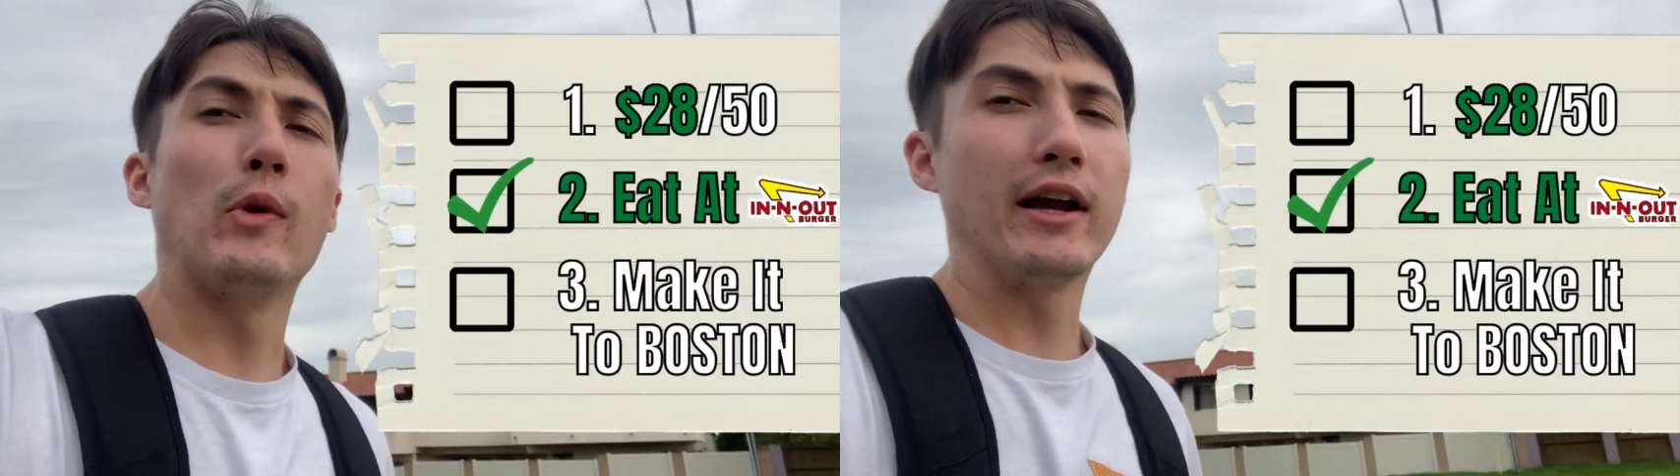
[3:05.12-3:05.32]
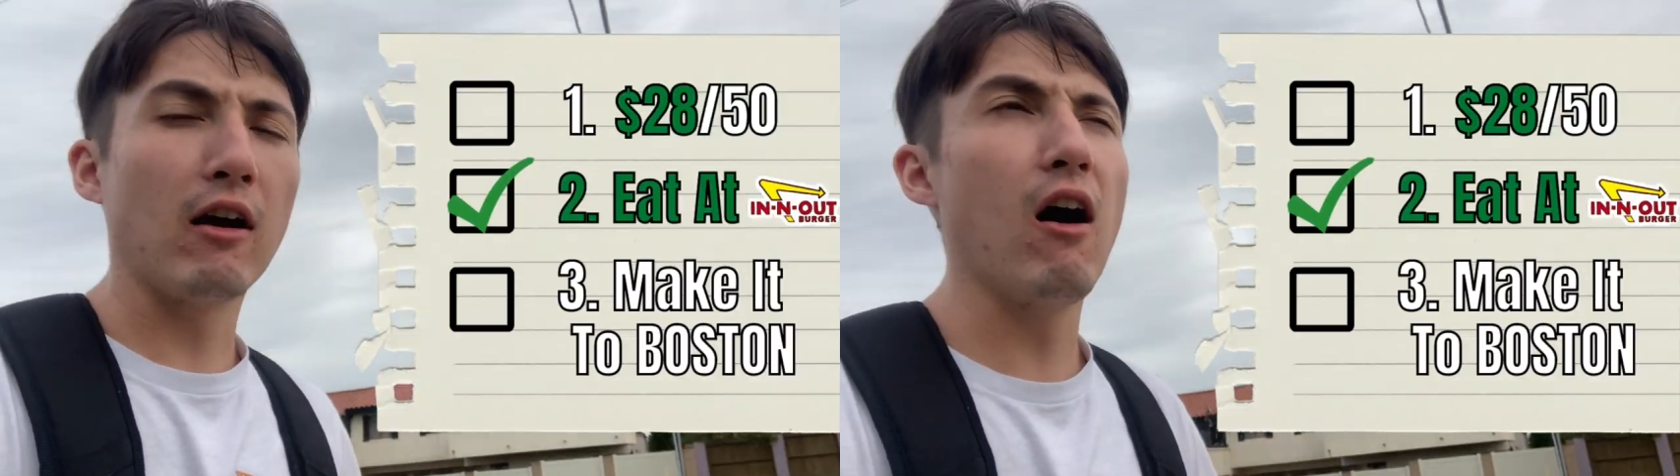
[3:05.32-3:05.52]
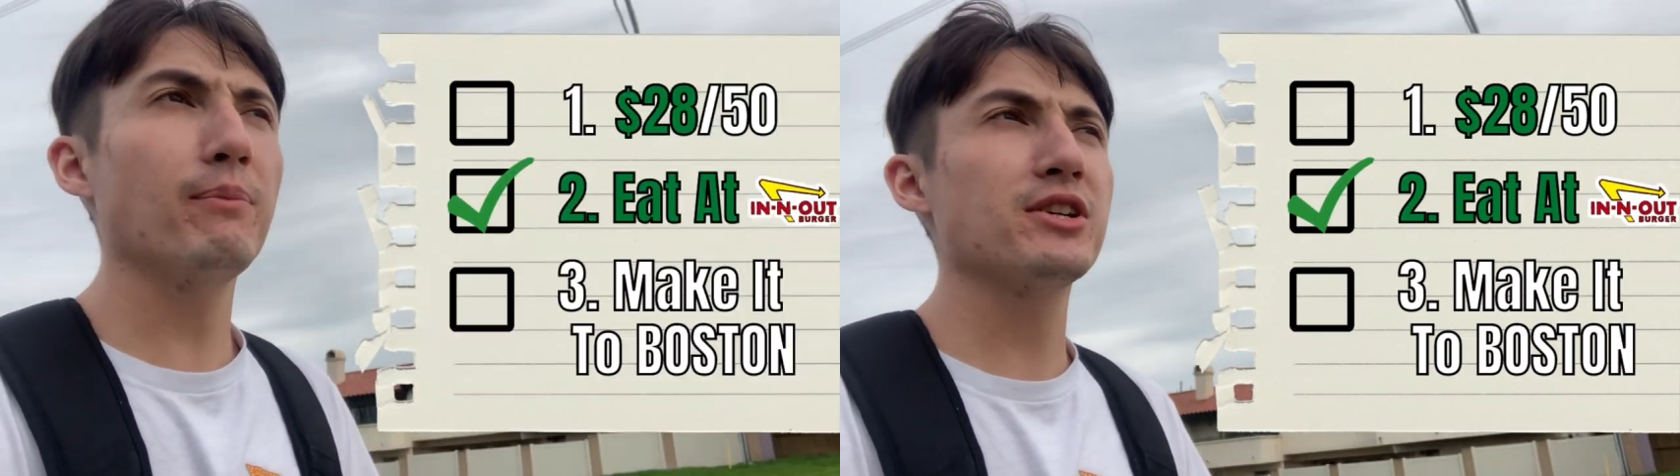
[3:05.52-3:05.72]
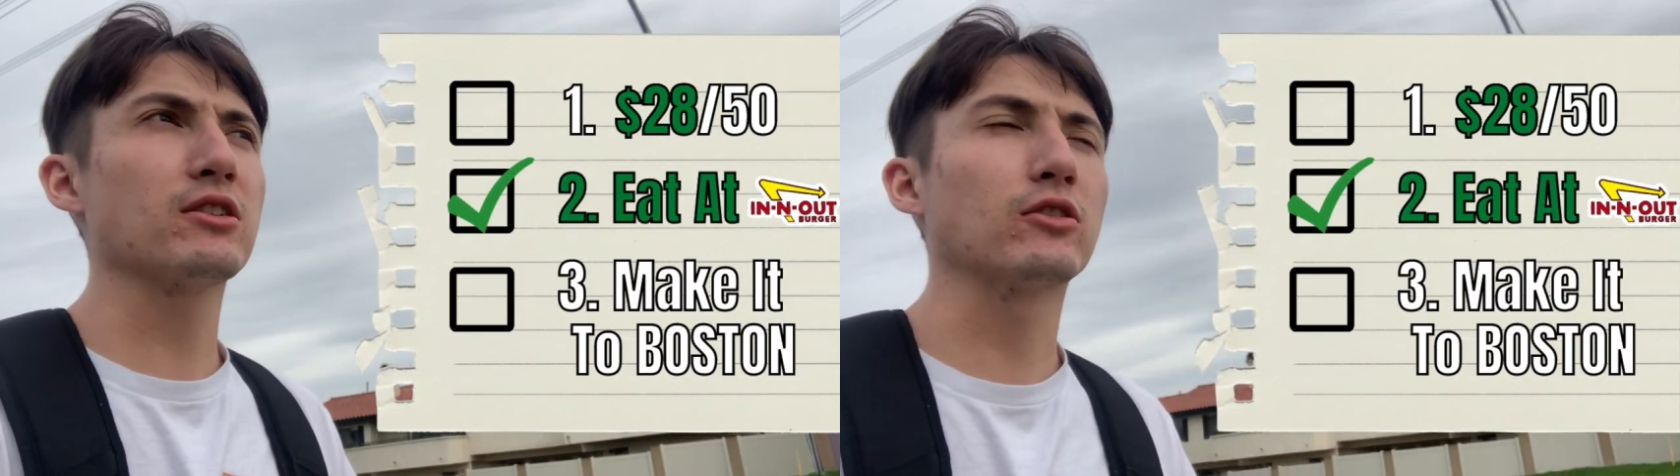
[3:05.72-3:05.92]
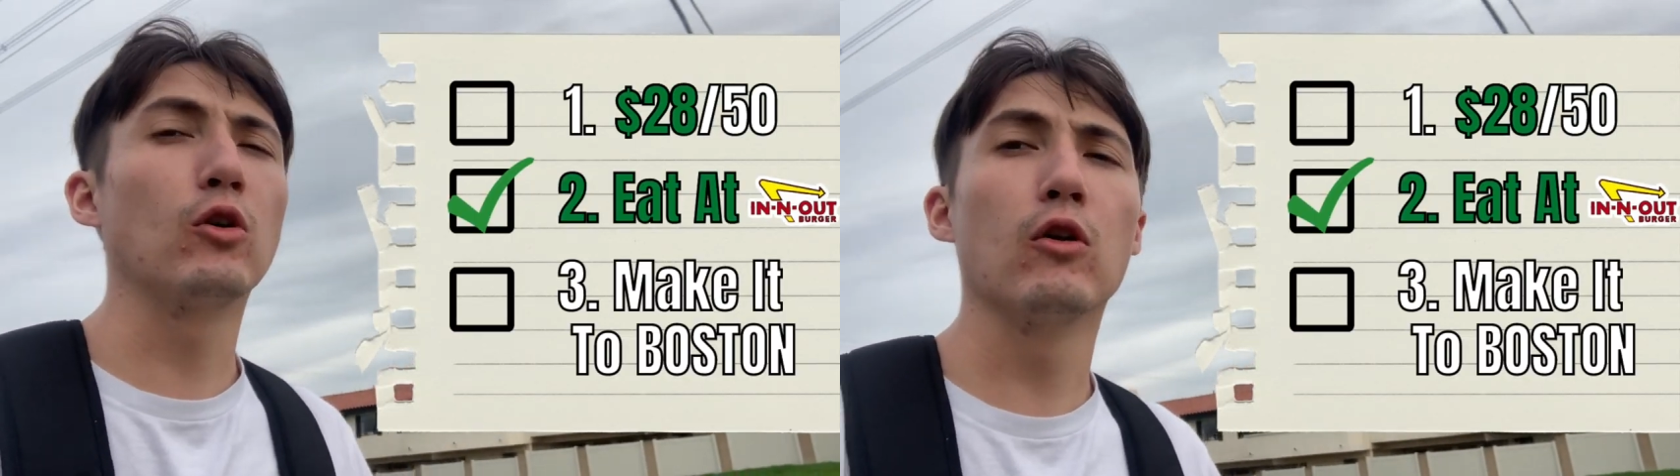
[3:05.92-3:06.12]
We accomplished
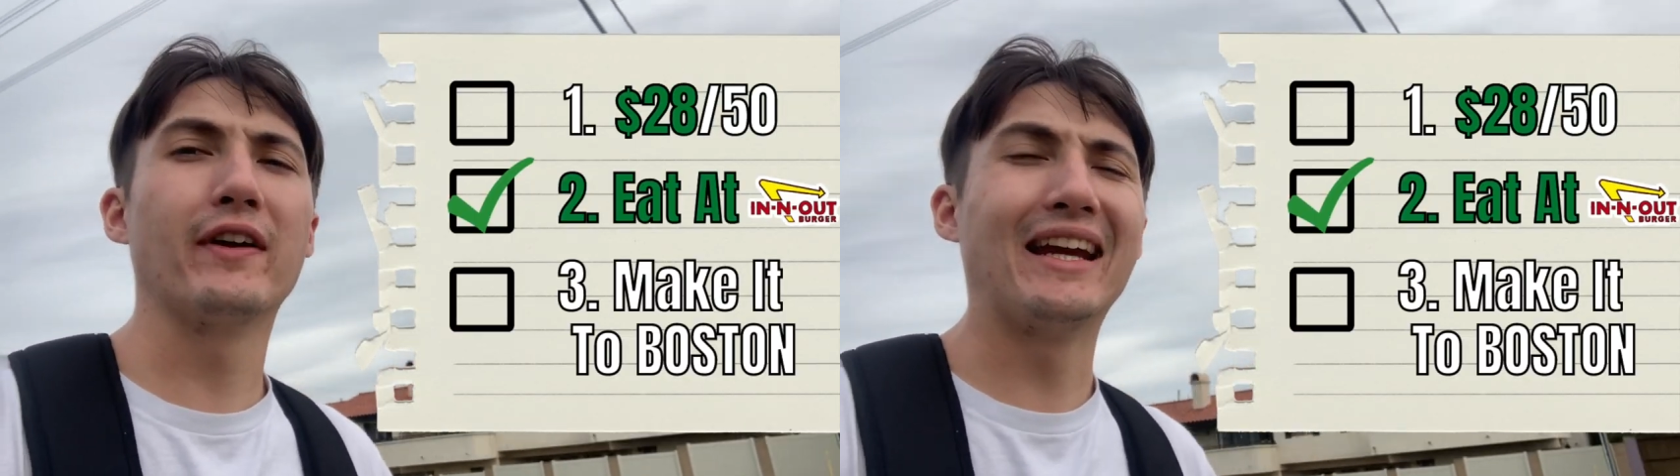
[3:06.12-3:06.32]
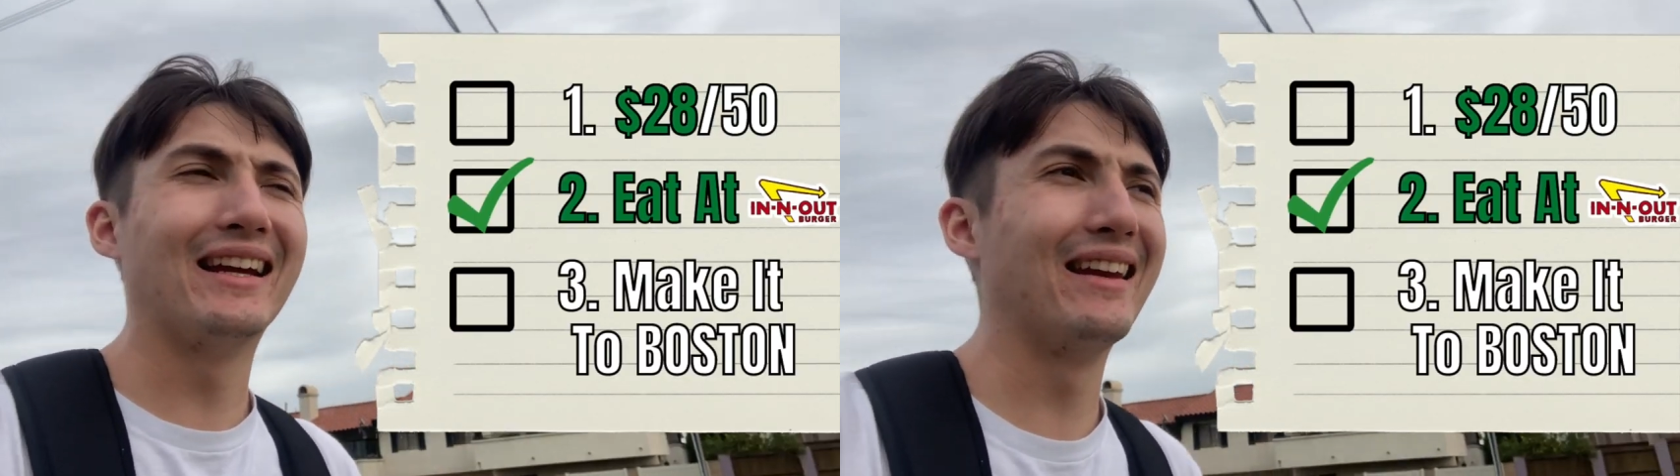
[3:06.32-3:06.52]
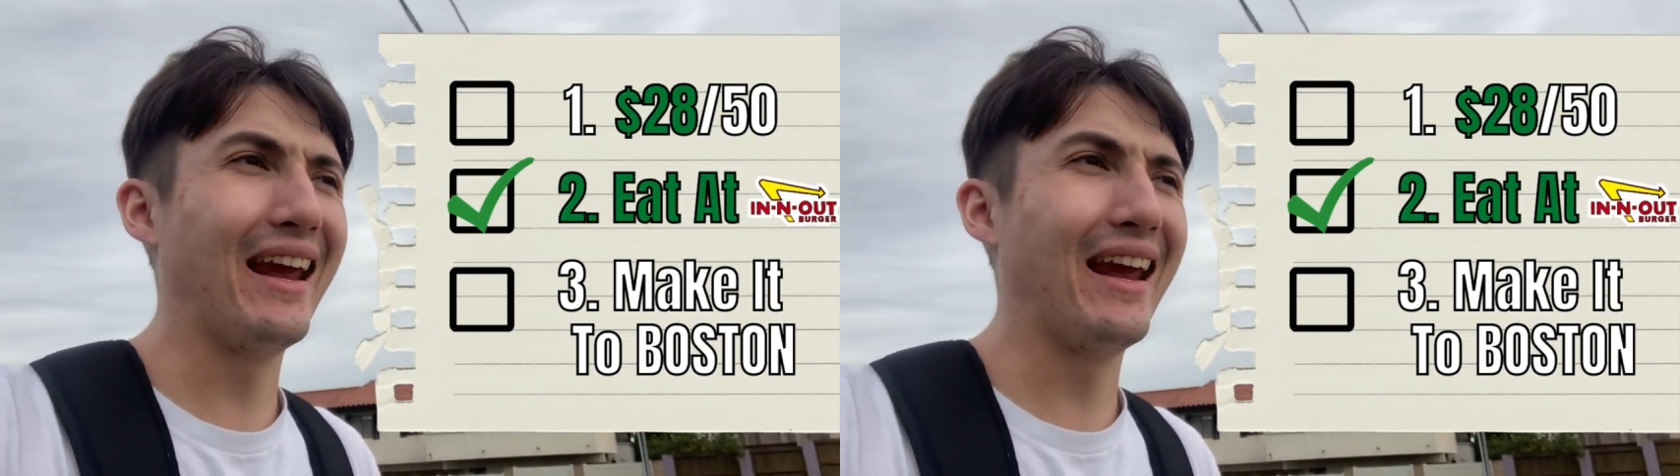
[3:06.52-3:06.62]
our goal of eating